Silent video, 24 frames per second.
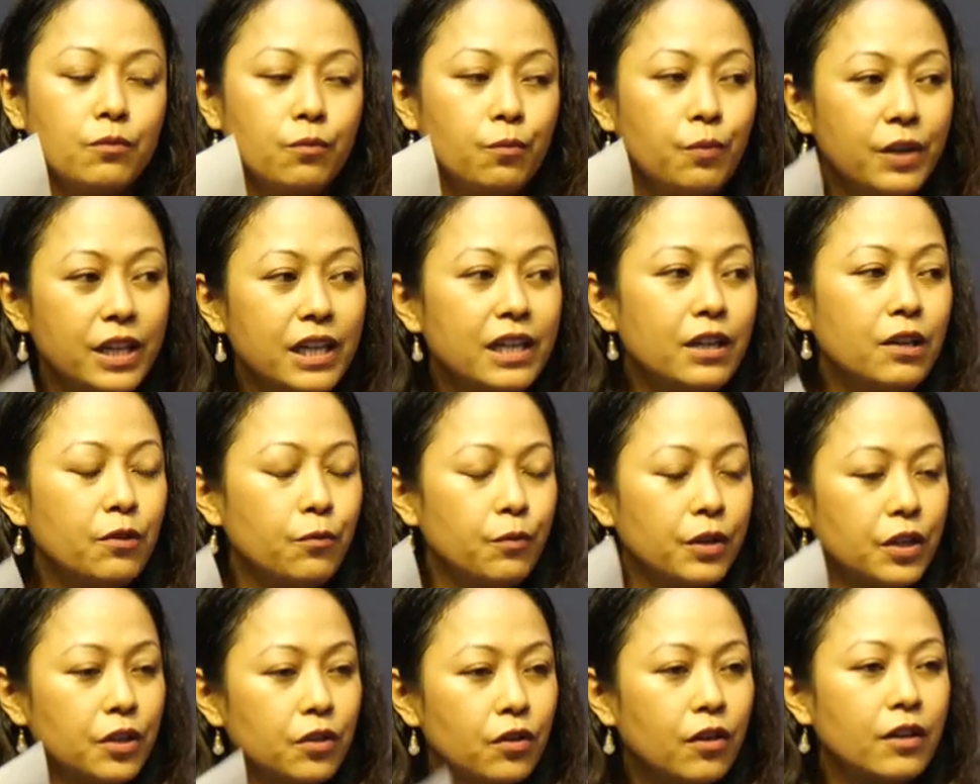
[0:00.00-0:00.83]
we
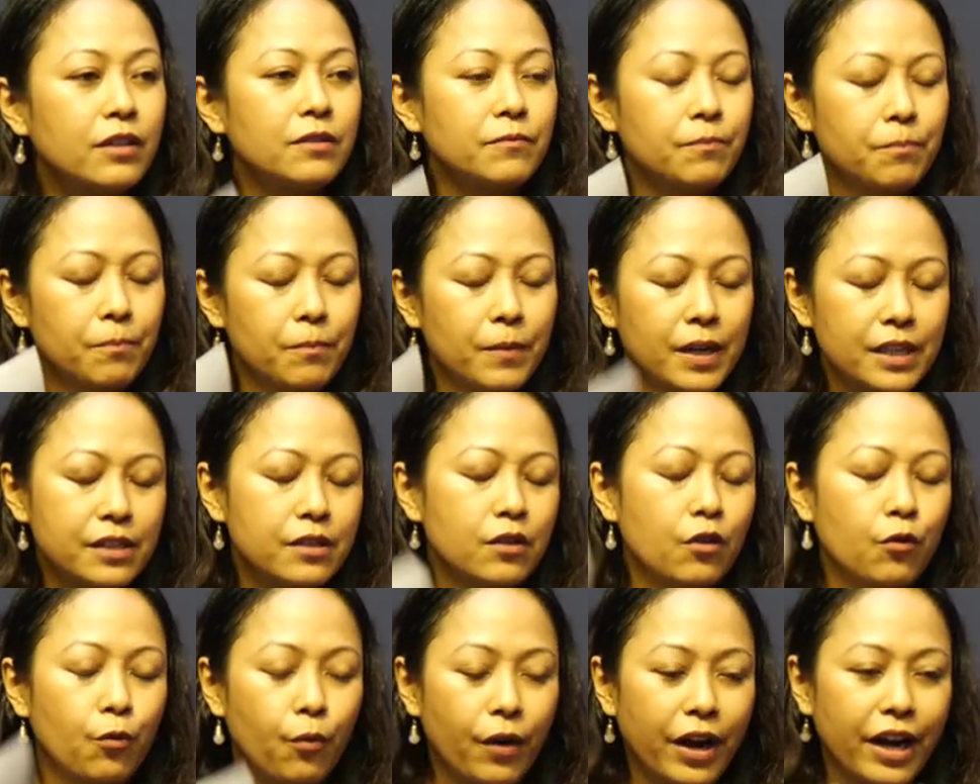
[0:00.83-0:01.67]
were not much
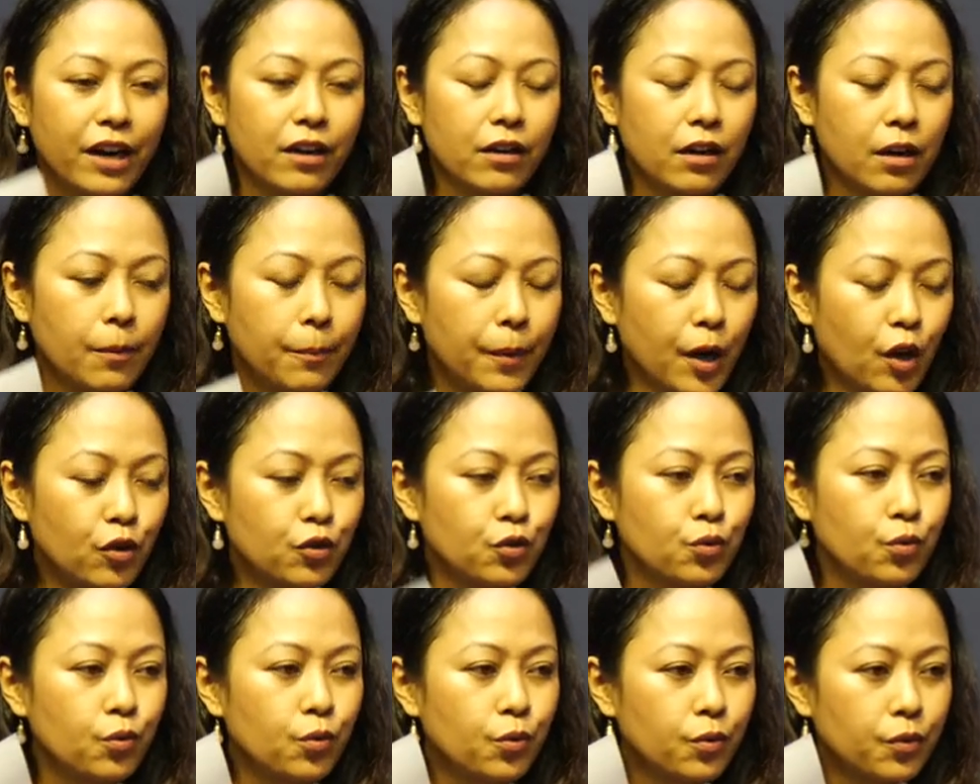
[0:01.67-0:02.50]
aware
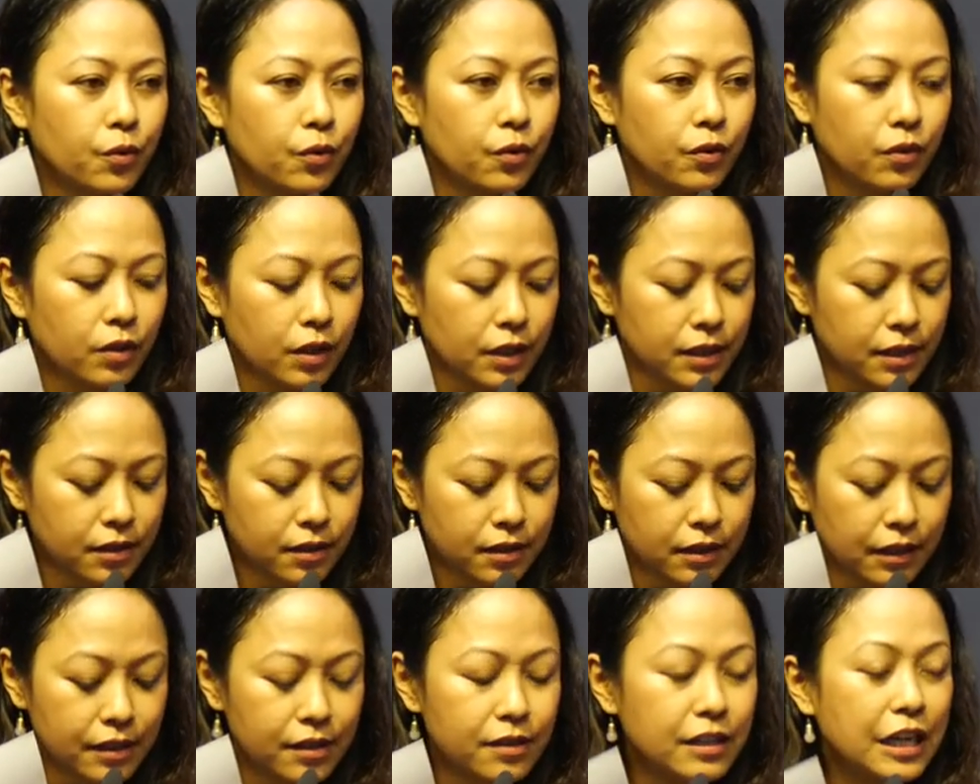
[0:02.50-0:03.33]
about
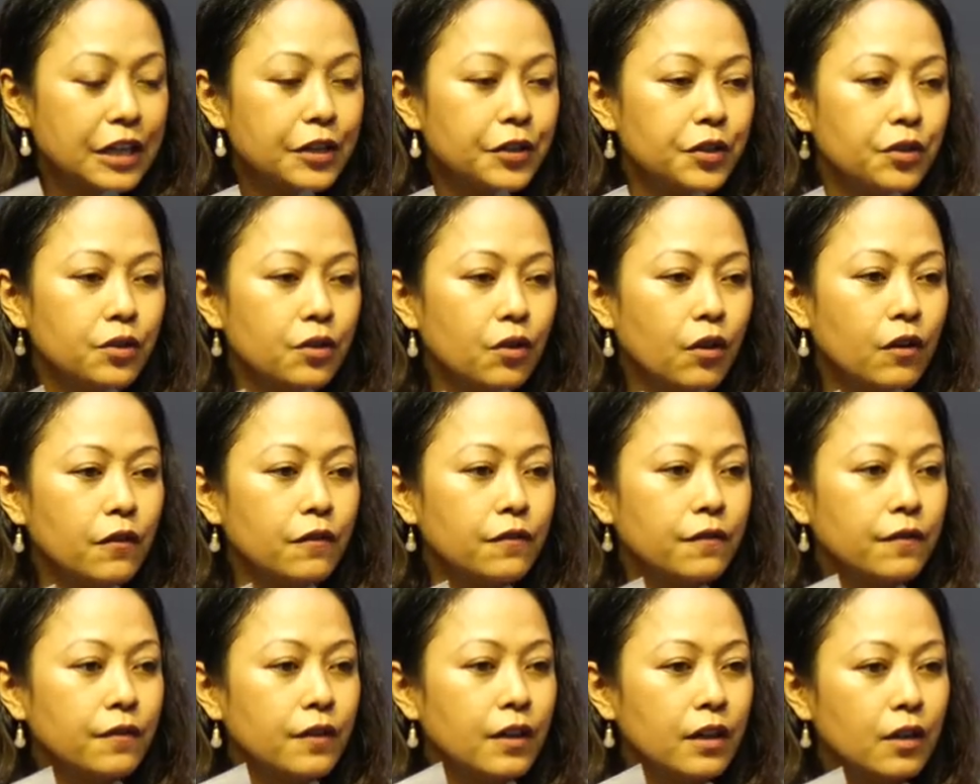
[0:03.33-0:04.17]
the study
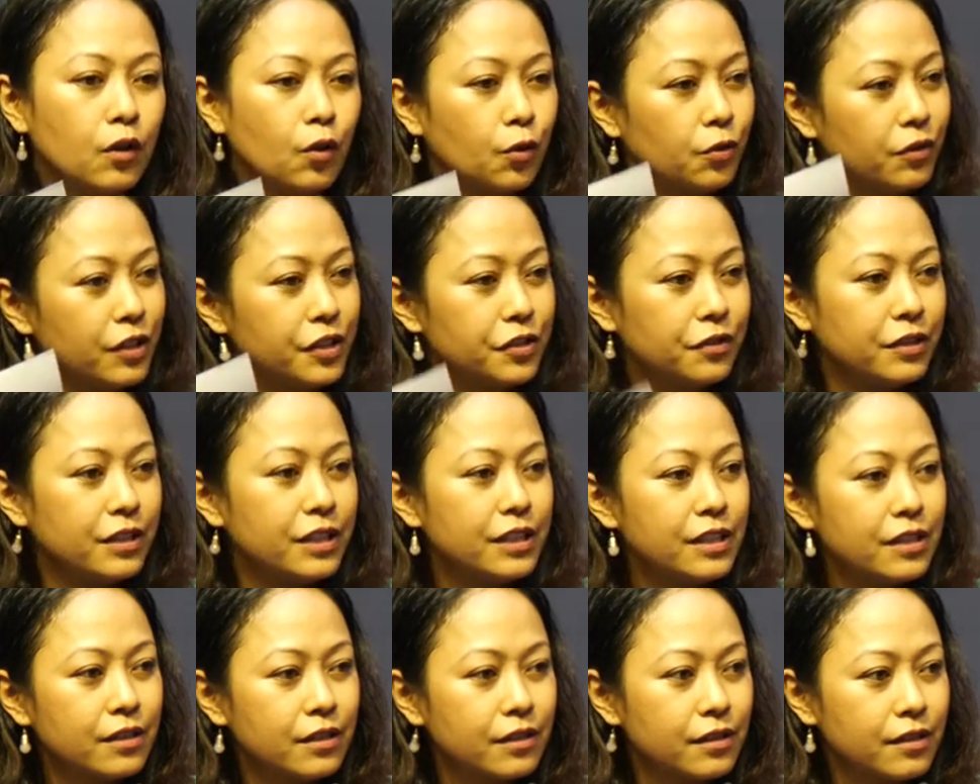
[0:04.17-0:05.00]
of oral
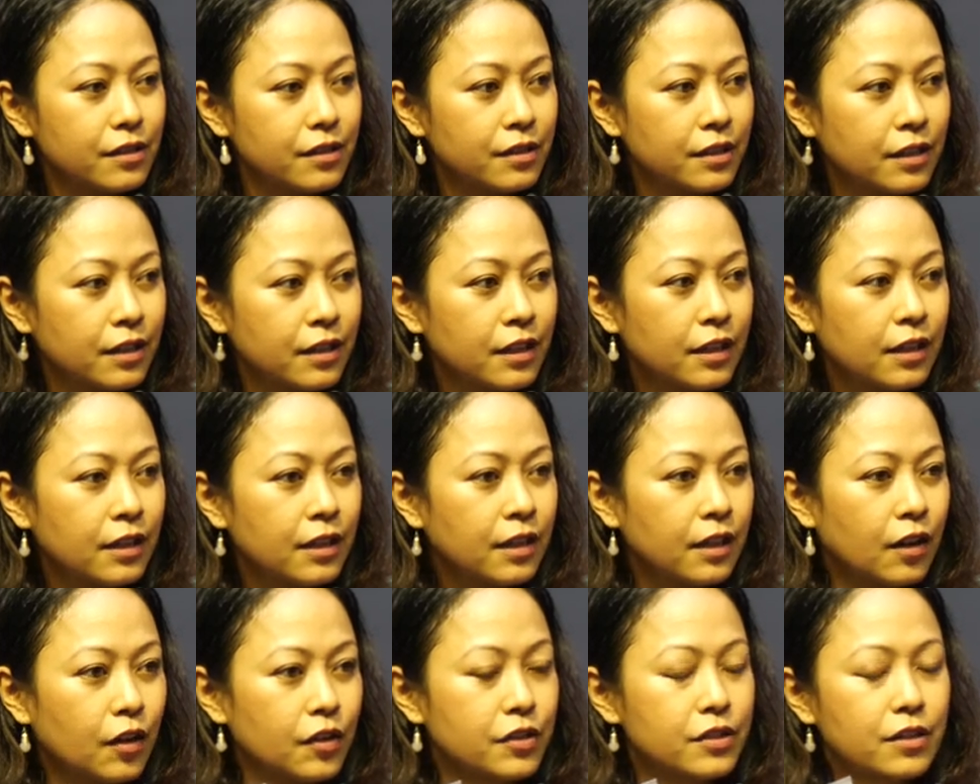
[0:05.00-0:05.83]
traditions.
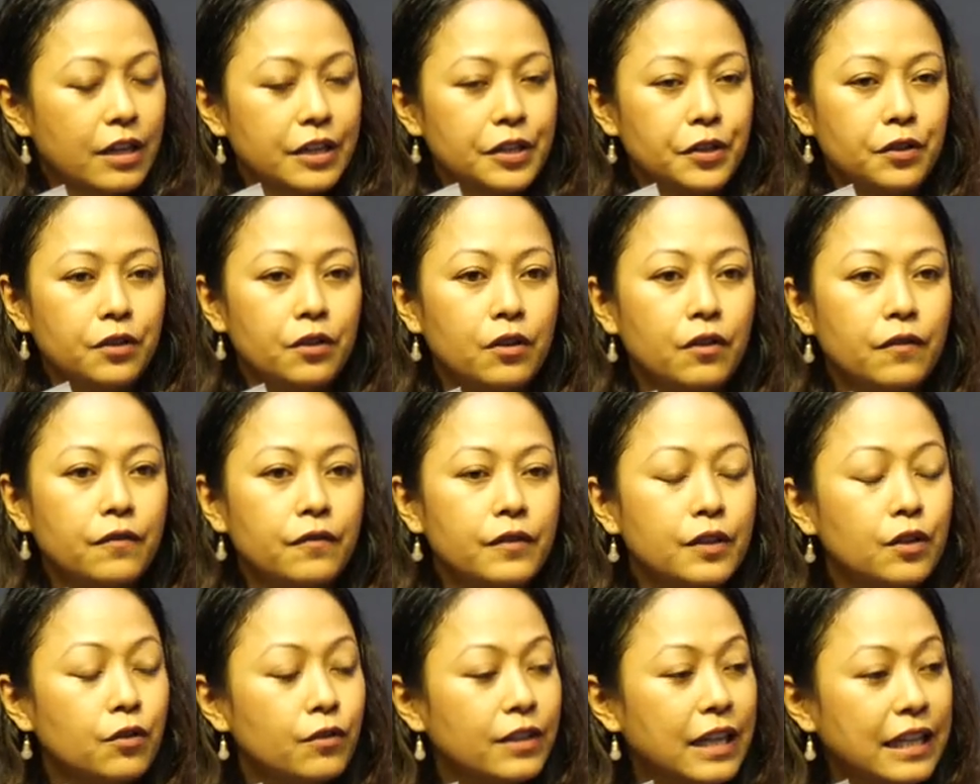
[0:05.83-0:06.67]
A study of,
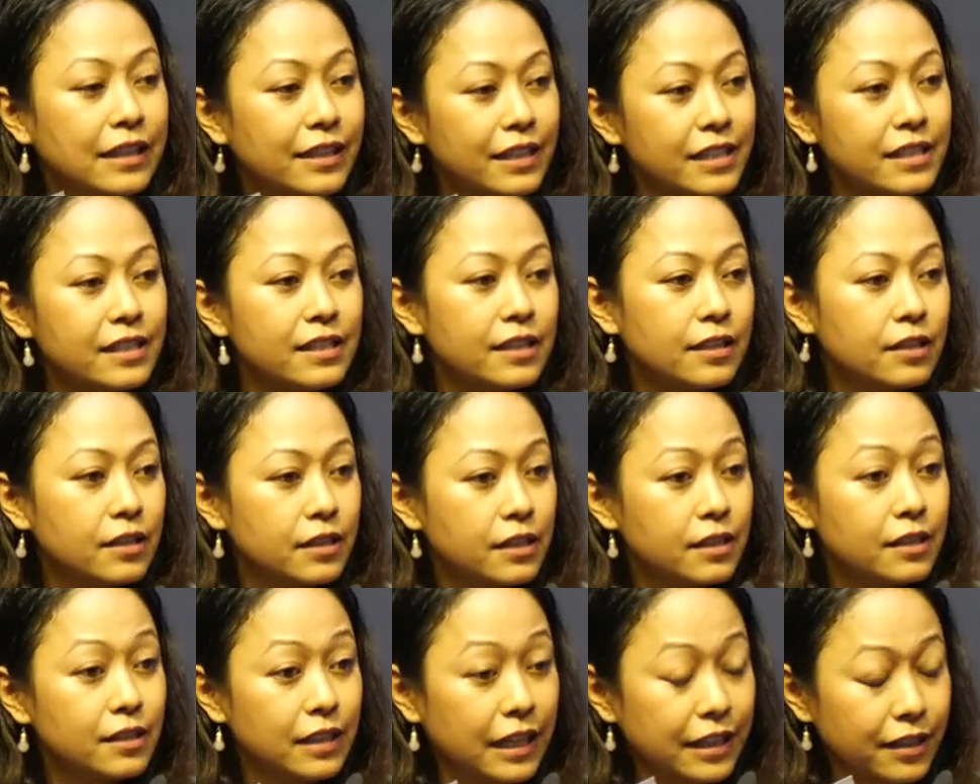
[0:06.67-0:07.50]
you know, that these
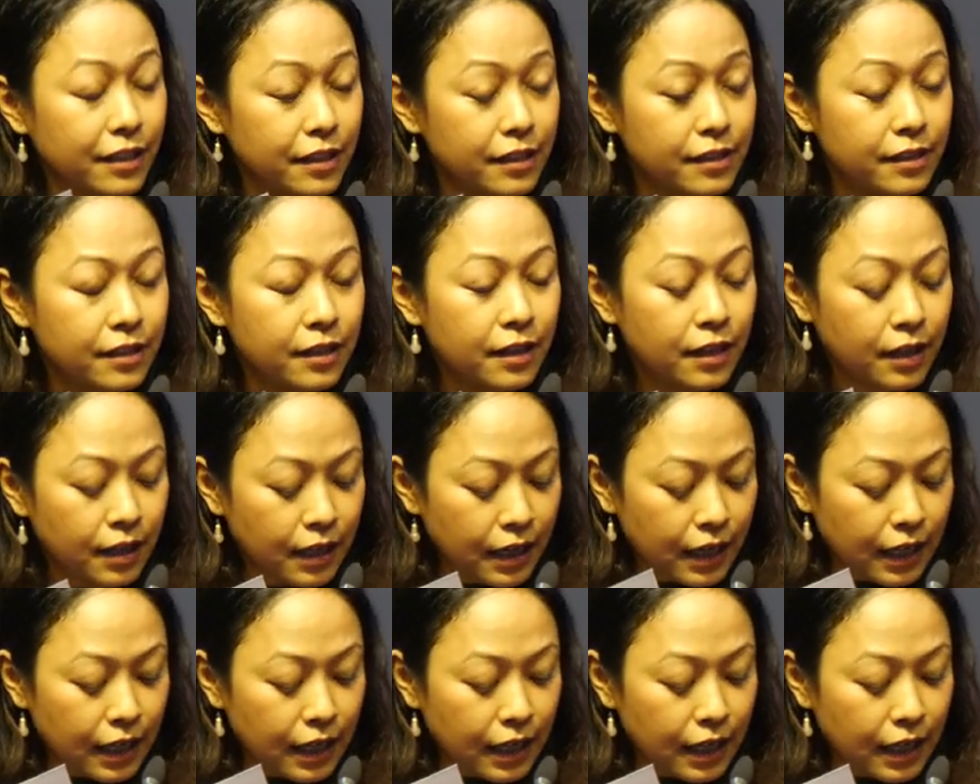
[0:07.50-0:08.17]
studies